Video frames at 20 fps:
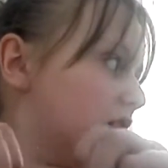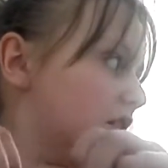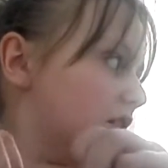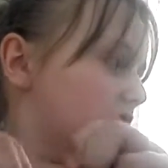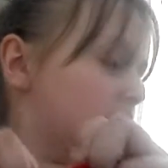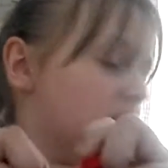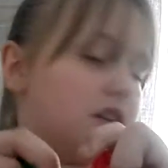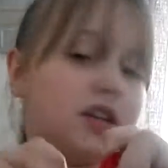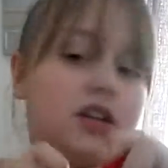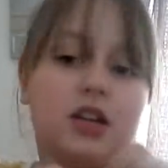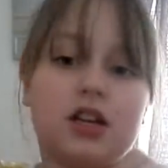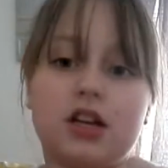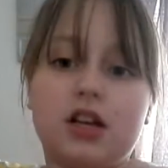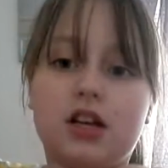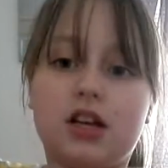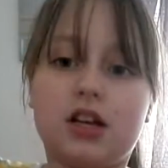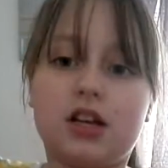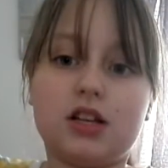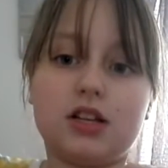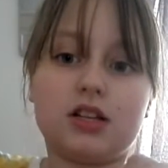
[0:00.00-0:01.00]
said
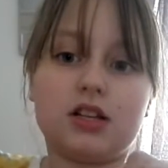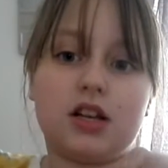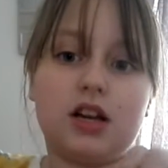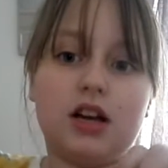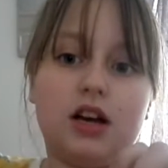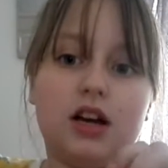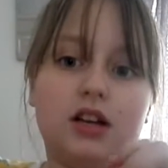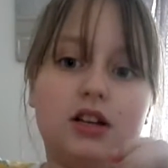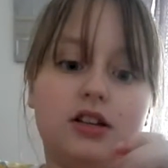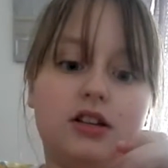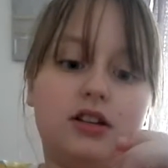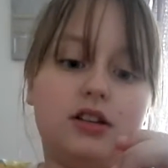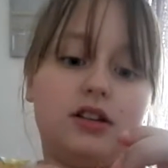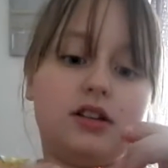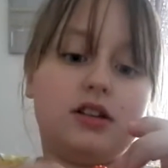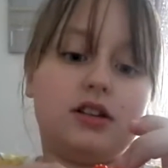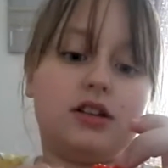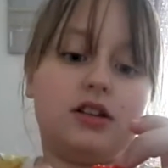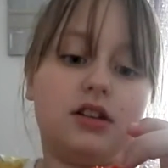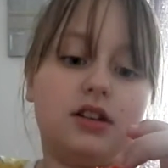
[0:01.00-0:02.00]
said
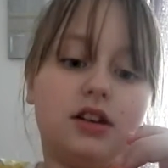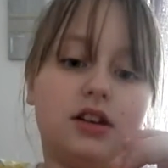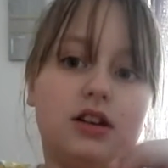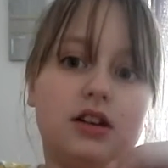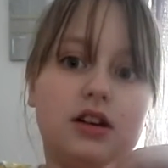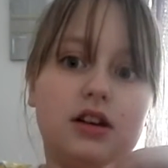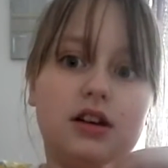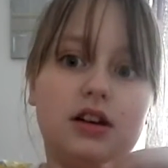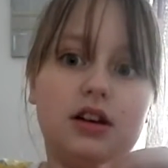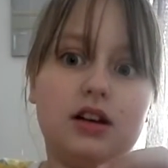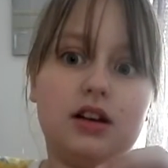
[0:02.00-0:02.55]
uh,